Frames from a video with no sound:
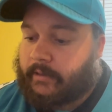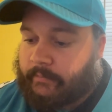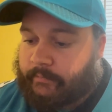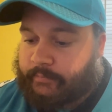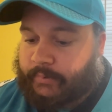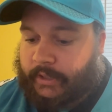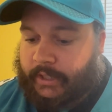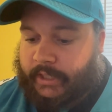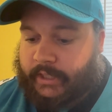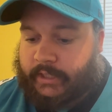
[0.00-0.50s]

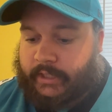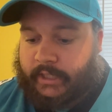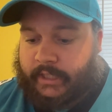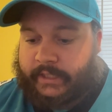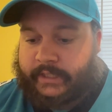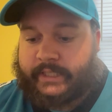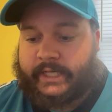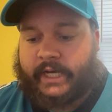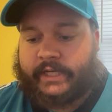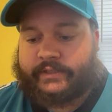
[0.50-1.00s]
But
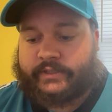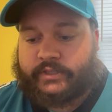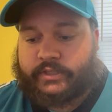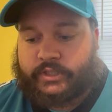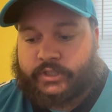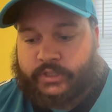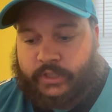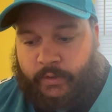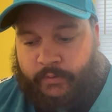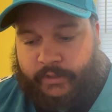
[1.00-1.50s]
he hasn't
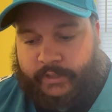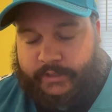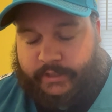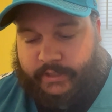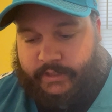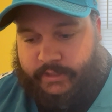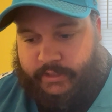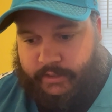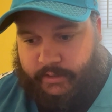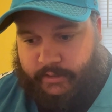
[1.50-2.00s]
shown it
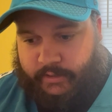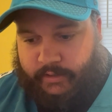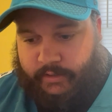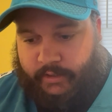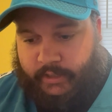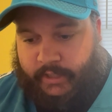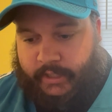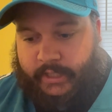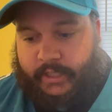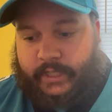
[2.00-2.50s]
this
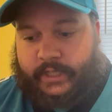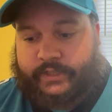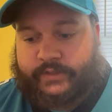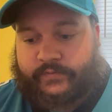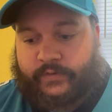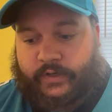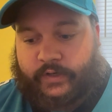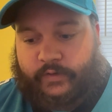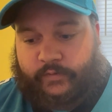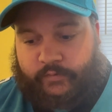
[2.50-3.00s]
year, and it's
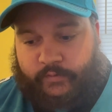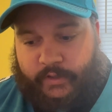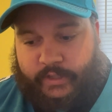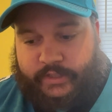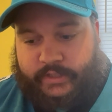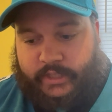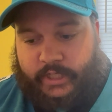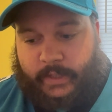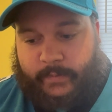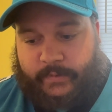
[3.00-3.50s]
very
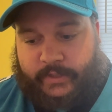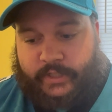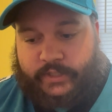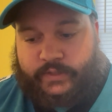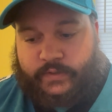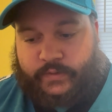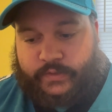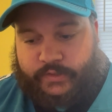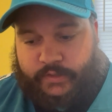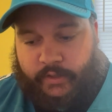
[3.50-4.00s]
frustrating
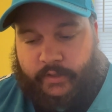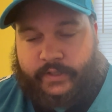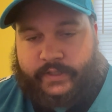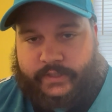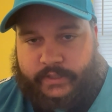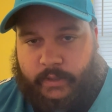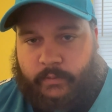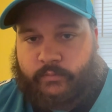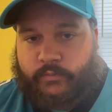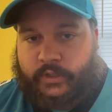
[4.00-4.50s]
because you saw it
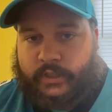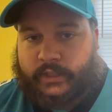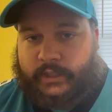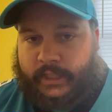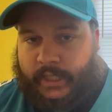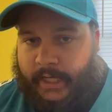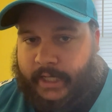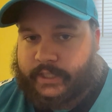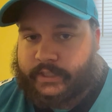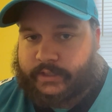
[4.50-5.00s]
somewhat
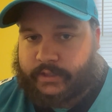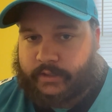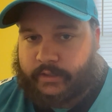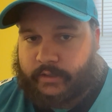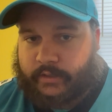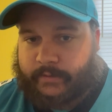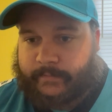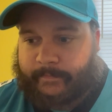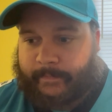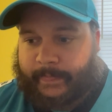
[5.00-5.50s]
last
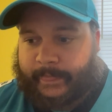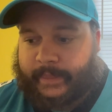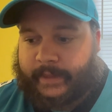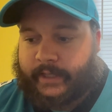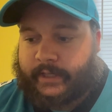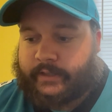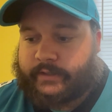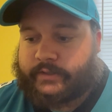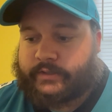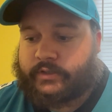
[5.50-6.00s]
year.
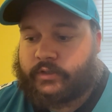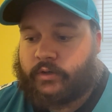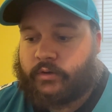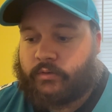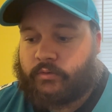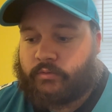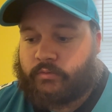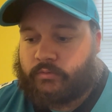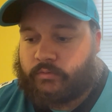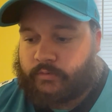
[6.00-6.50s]

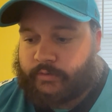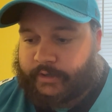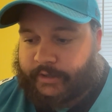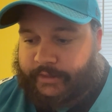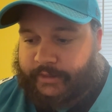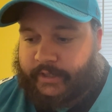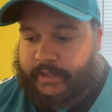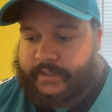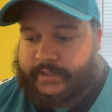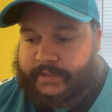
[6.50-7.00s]
So the
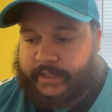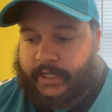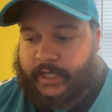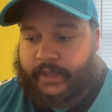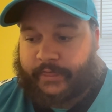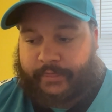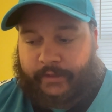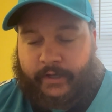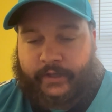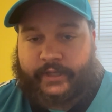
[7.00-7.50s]
things that I
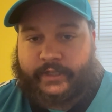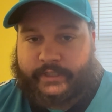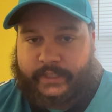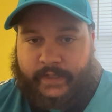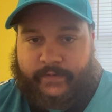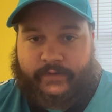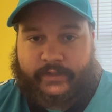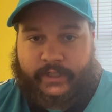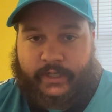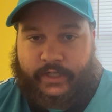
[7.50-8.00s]
thought that
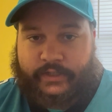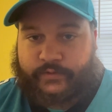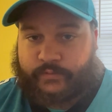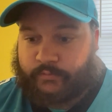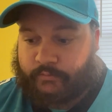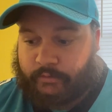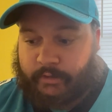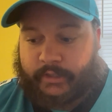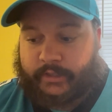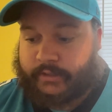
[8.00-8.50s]
Dave Canales
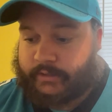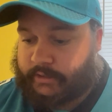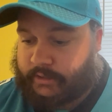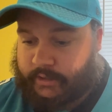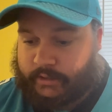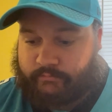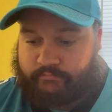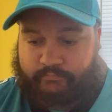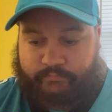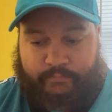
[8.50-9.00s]
would
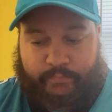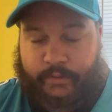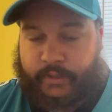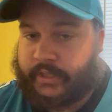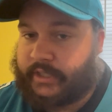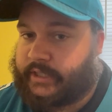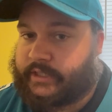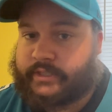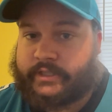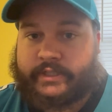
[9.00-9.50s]

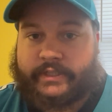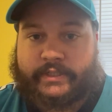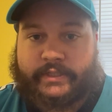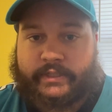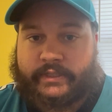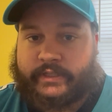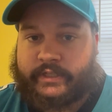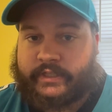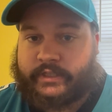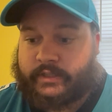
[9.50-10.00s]
put into the
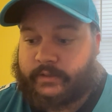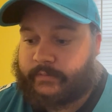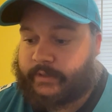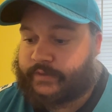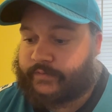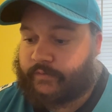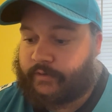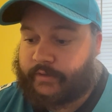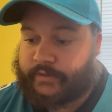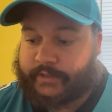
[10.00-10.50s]
system
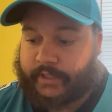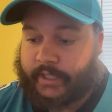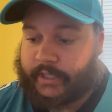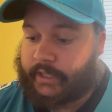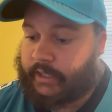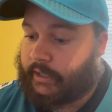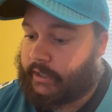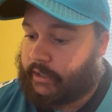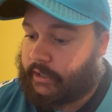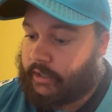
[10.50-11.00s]
as far as,
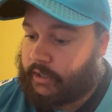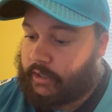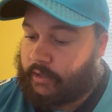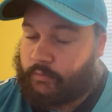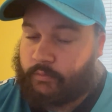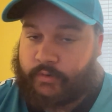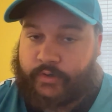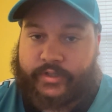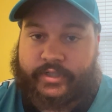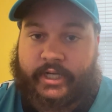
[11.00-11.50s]
like,
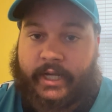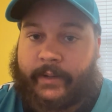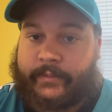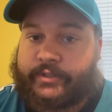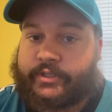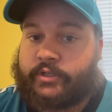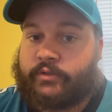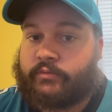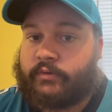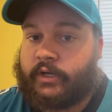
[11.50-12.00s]
we're
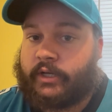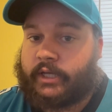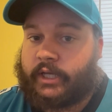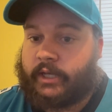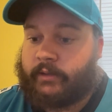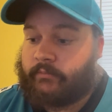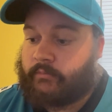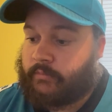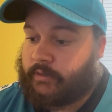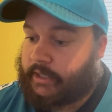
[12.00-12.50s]
establishing a run
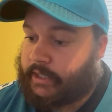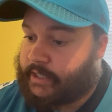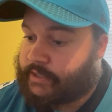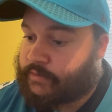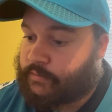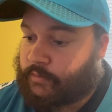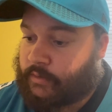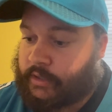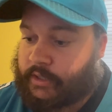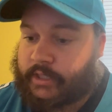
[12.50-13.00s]
game,
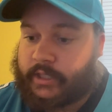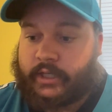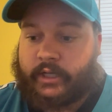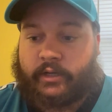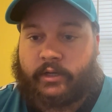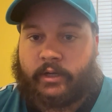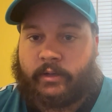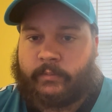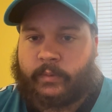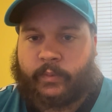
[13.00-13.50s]
it's
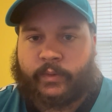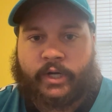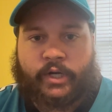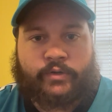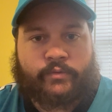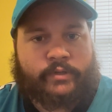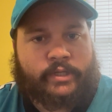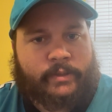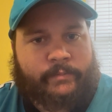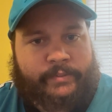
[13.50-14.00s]
working, but we're not
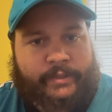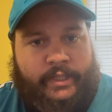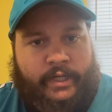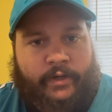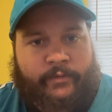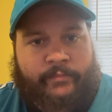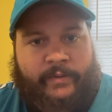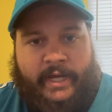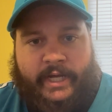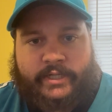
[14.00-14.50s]
doing any
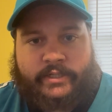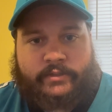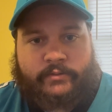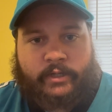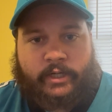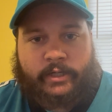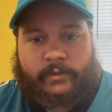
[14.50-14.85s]
playoff action,